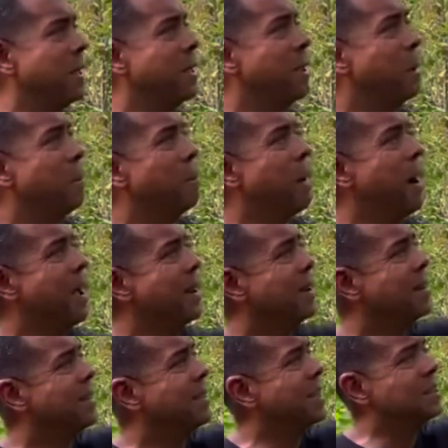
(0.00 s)
but
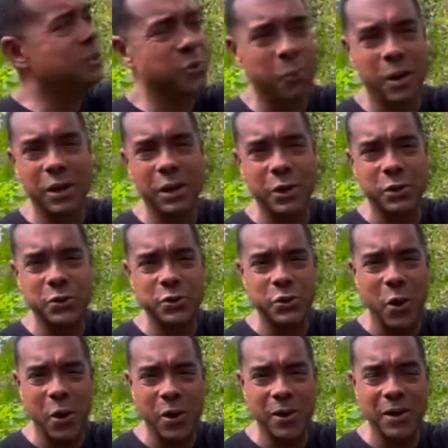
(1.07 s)
this is a really good
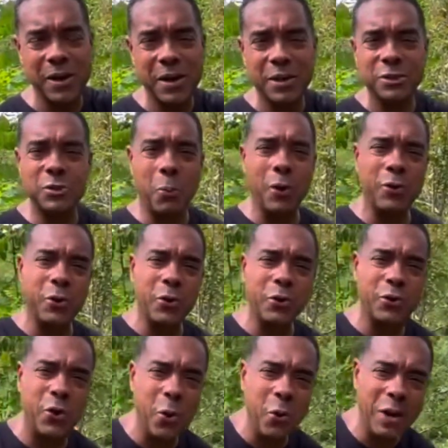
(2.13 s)
start. So whether you're
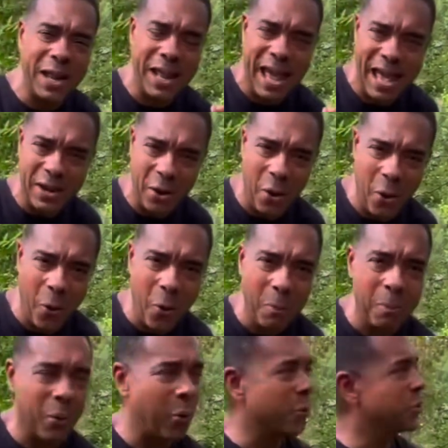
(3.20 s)
doing it at home
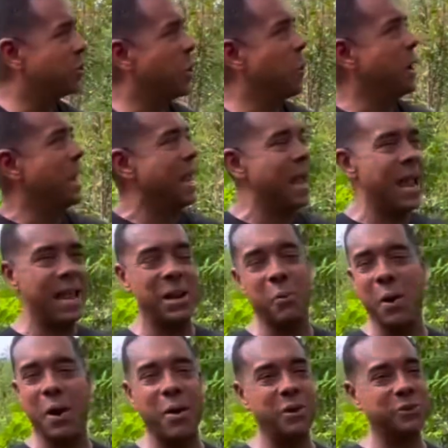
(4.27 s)
or doing it
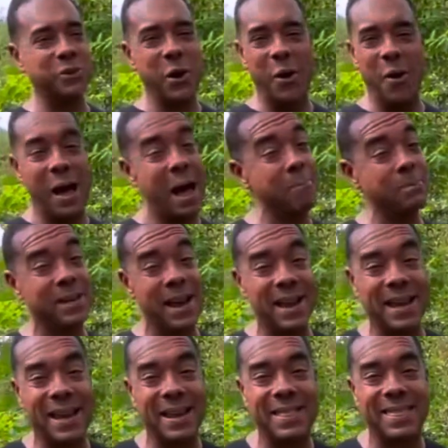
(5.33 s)
anywhere else, y'all, I'm telling
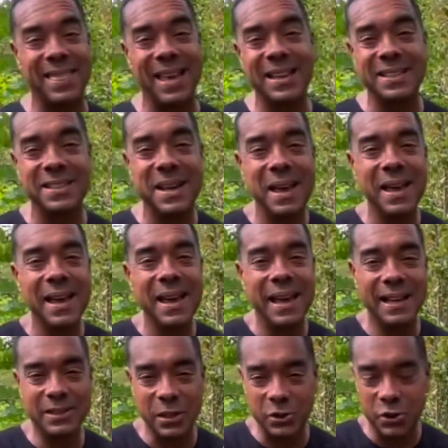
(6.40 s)
you, this
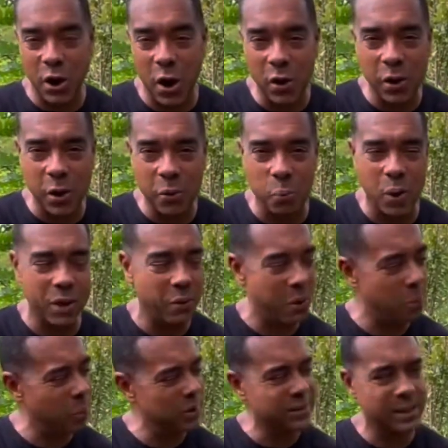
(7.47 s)
is a doggone winner. And
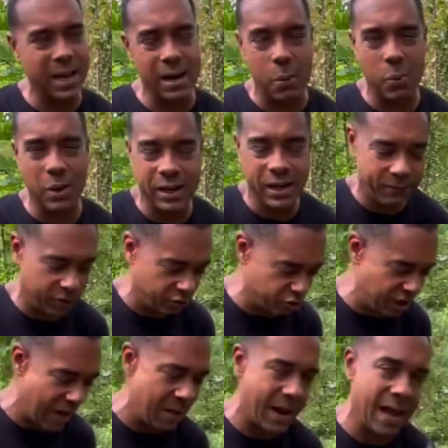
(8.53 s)
once again, I want to give a
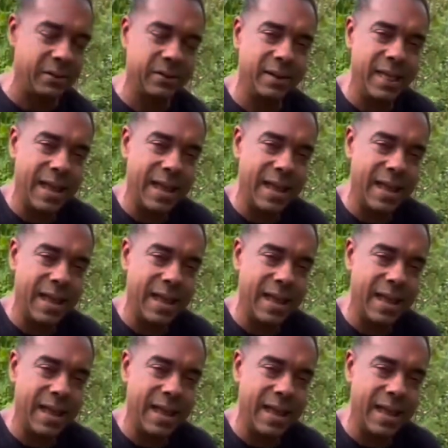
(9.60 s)
shout out to that